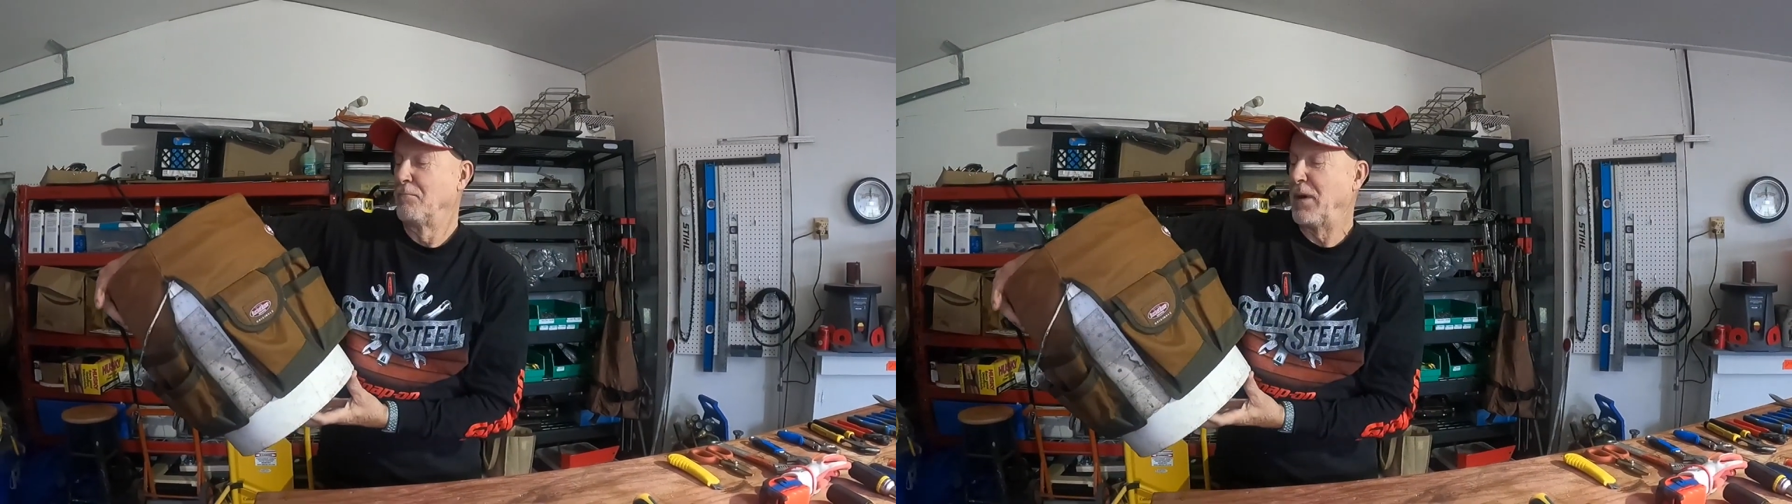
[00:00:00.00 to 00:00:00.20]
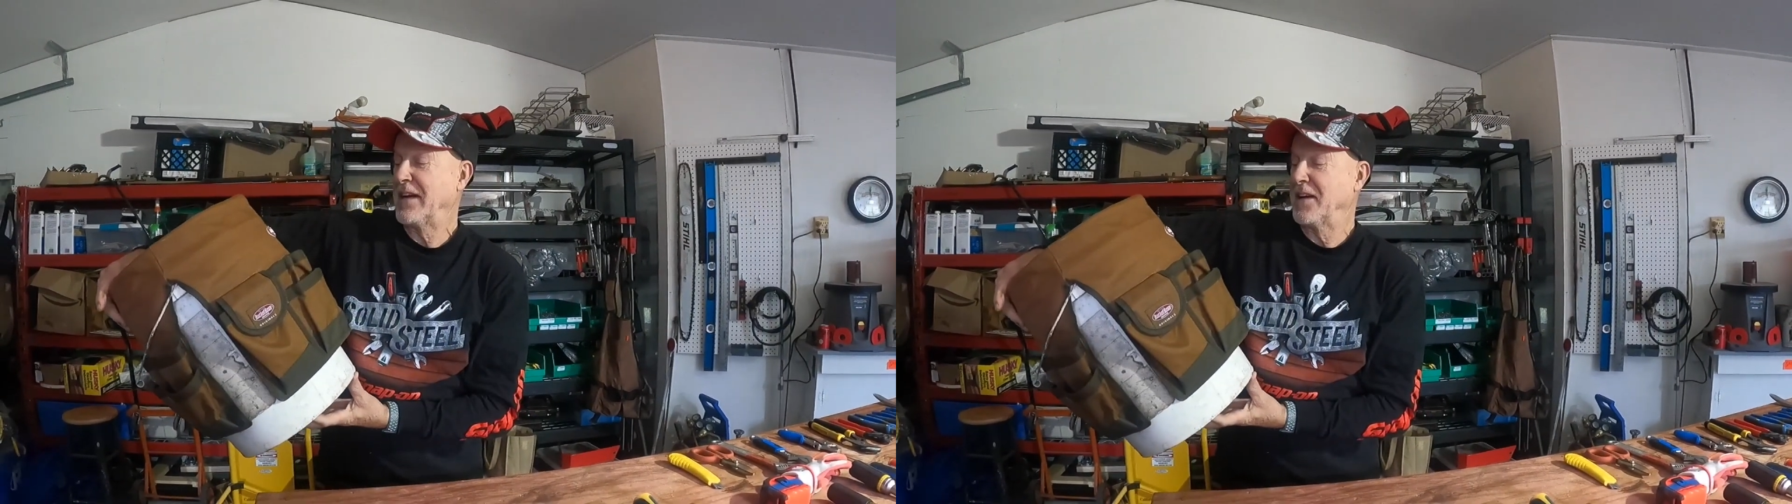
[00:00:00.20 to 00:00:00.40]

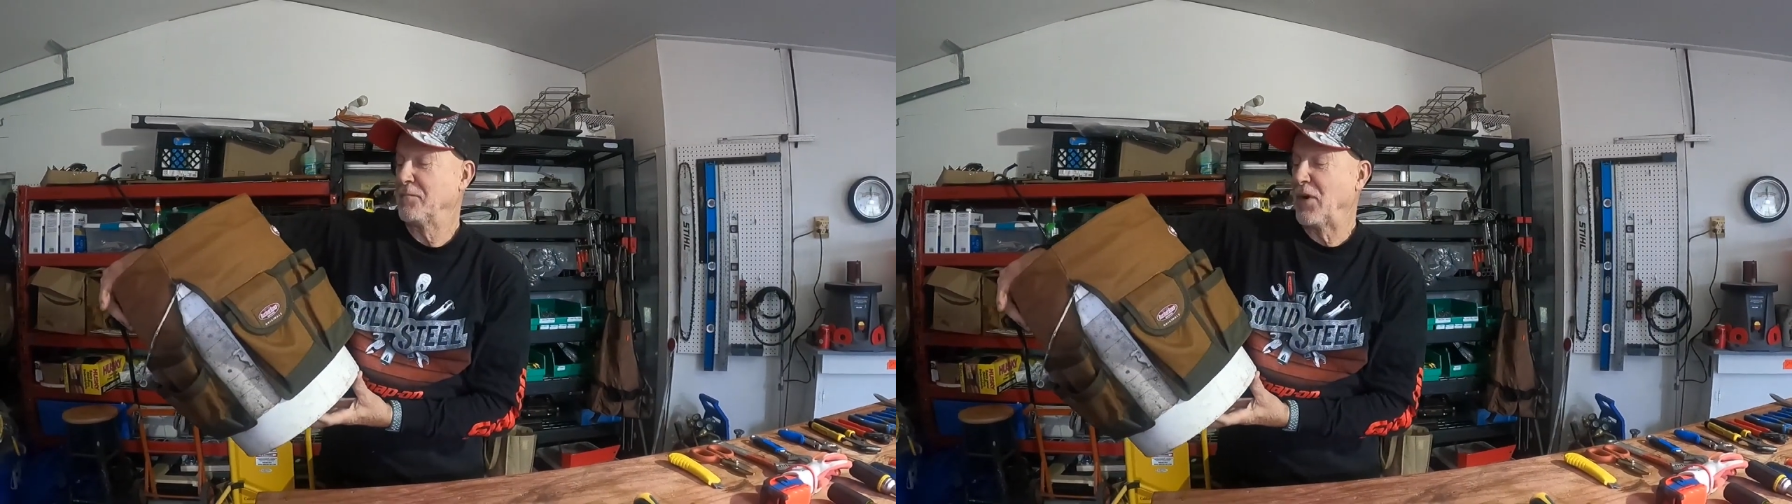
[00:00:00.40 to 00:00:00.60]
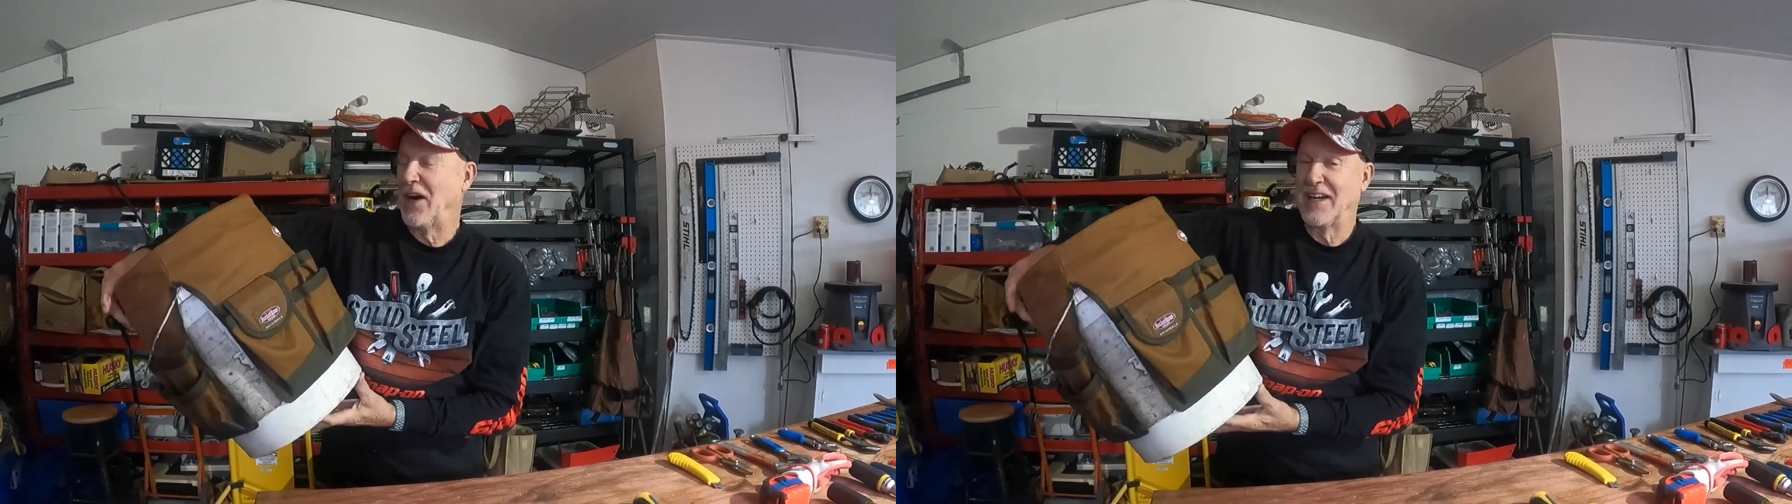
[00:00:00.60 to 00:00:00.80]

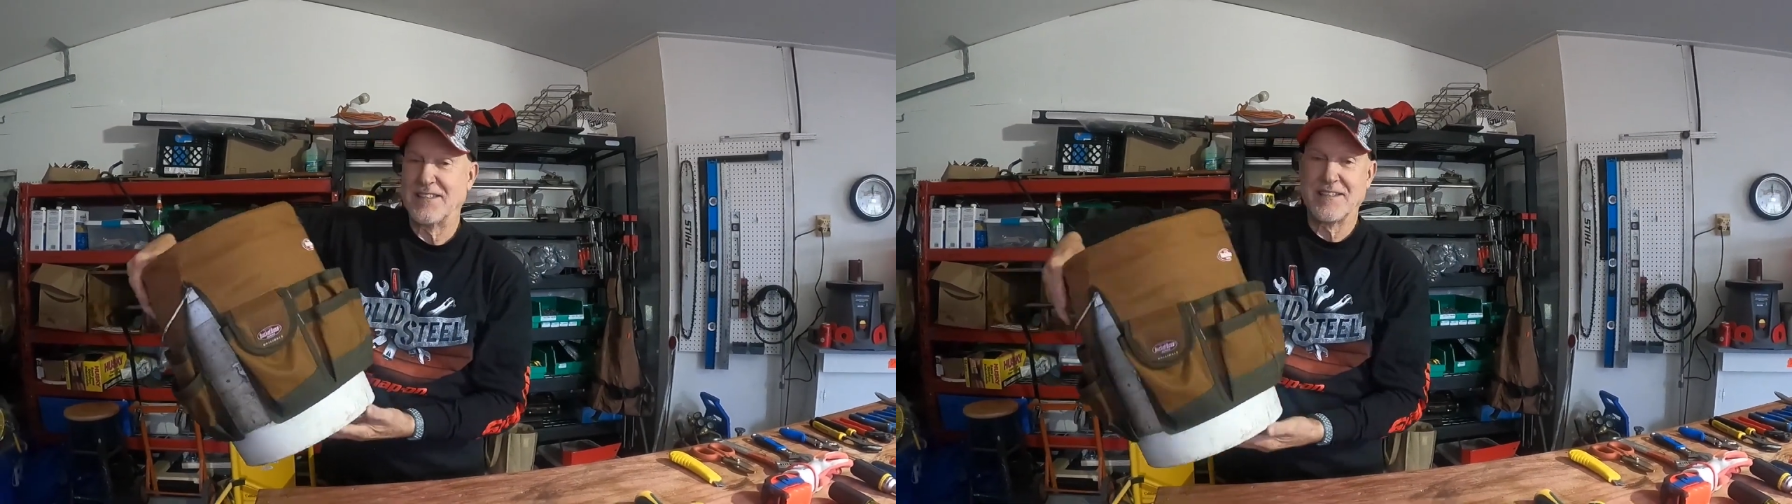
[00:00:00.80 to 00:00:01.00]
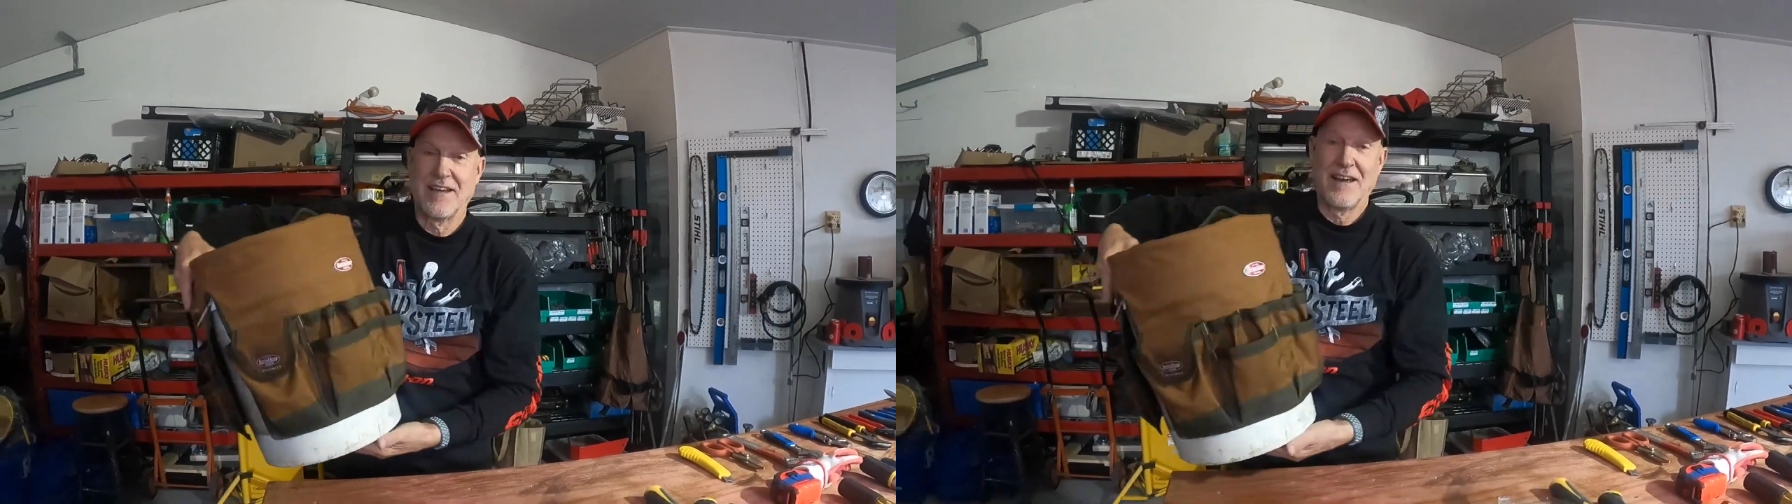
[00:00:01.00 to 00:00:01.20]
Bucket
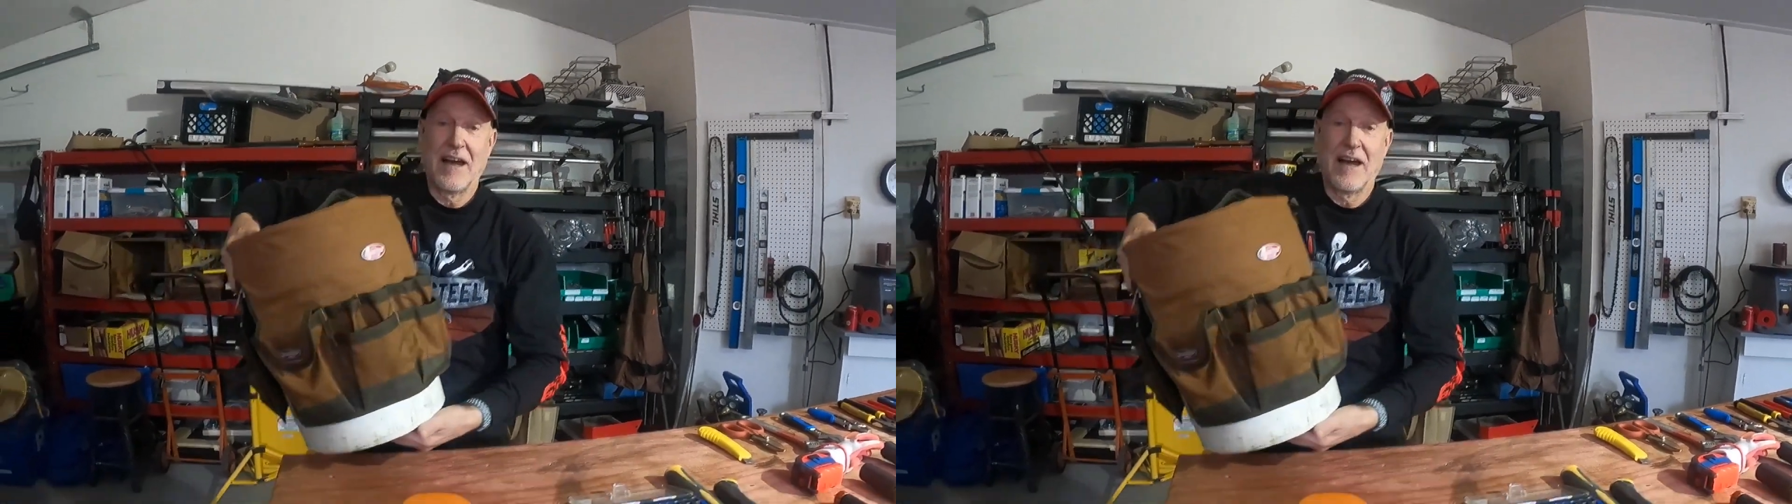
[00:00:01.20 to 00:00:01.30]
Boss.